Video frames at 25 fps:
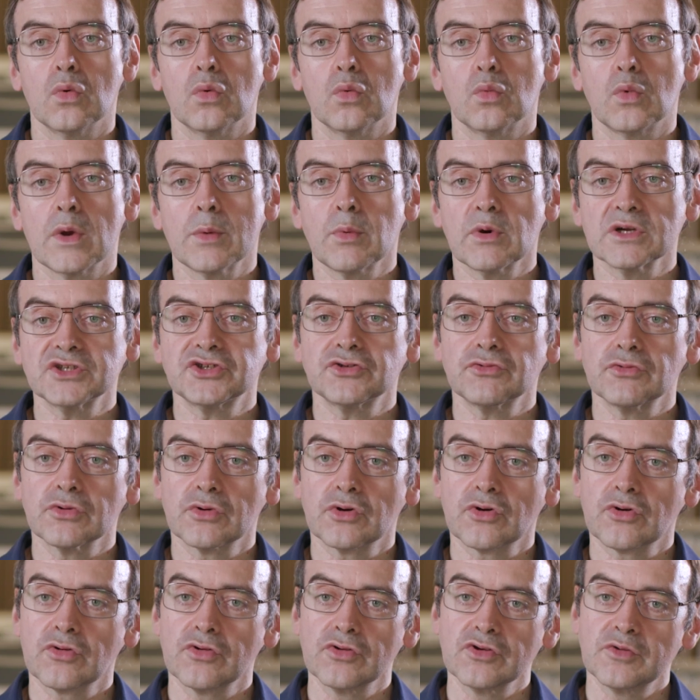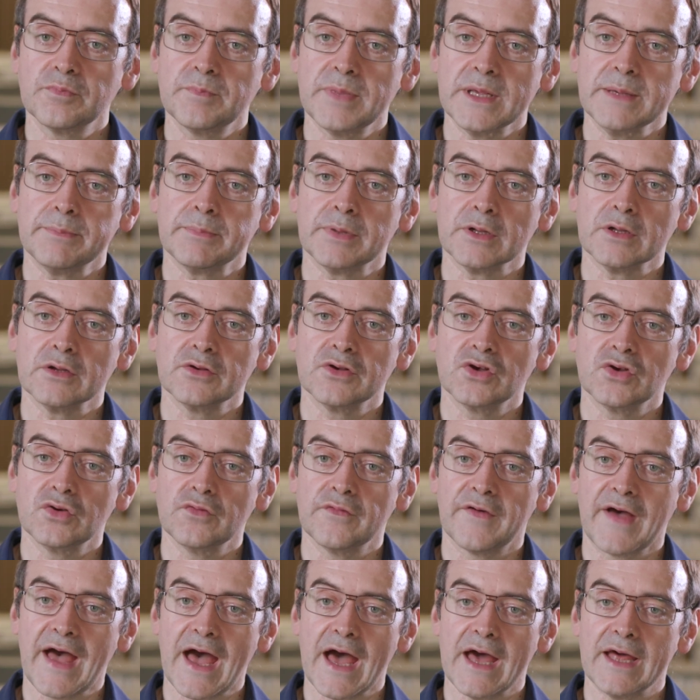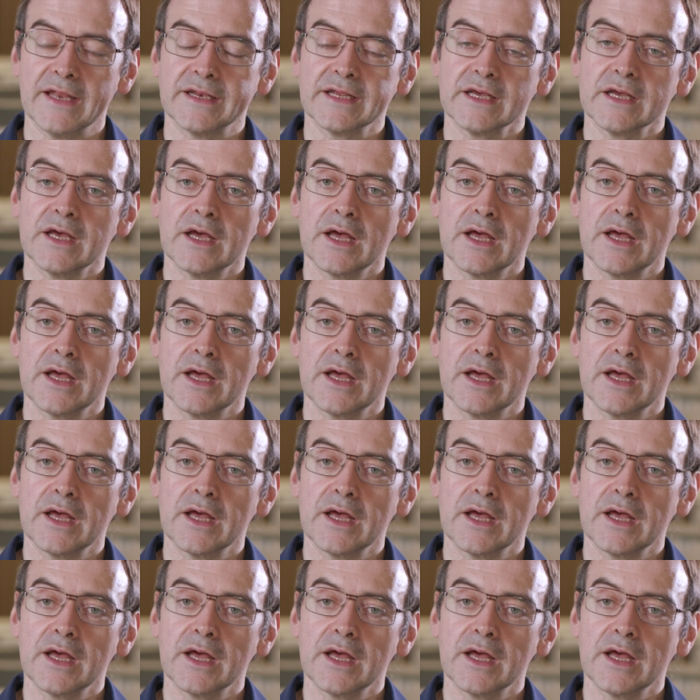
We want to recruit people who've had